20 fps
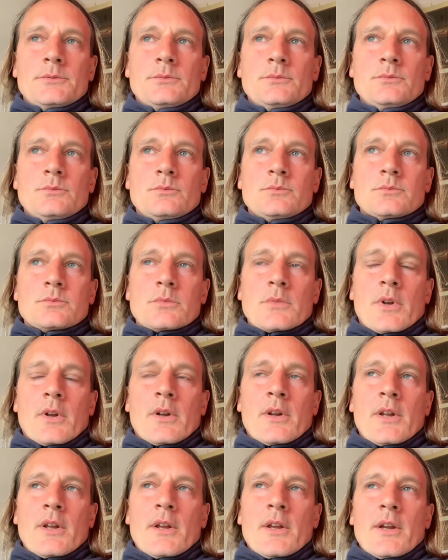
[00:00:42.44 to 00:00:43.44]

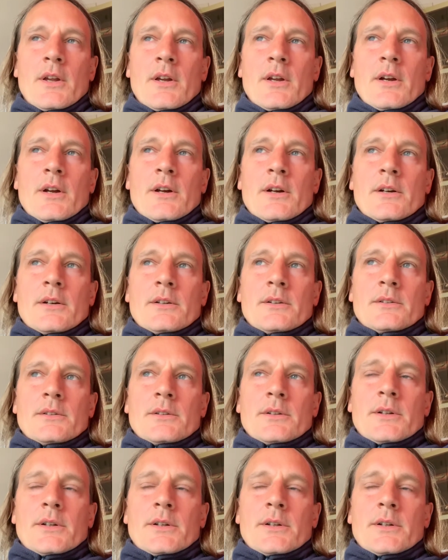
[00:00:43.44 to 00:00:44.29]
No one is speaking in this clip.